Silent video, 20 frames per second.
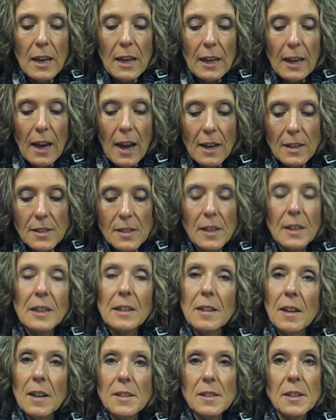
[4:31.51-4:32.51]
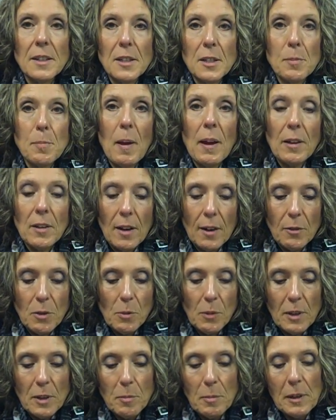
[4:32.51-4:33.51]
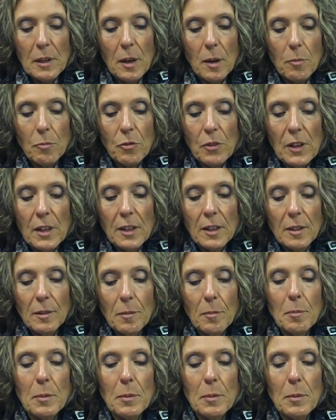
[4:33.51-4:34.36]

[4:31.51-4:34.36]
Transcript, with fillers: He adds that he doesn't expect everyone to become vegan,